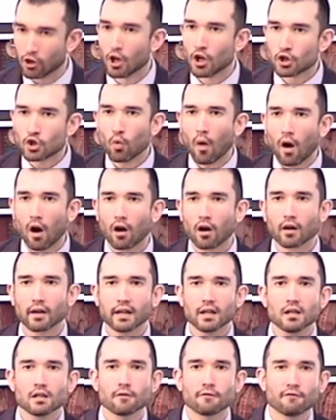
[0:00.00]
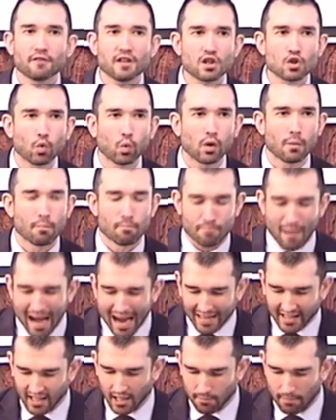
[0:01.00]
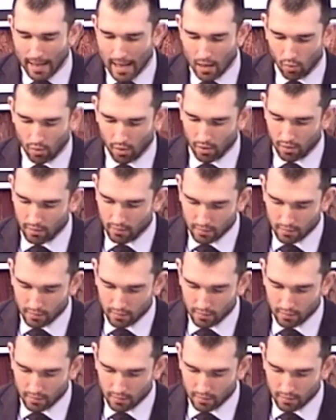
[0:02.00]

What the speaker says: to our individual buying power.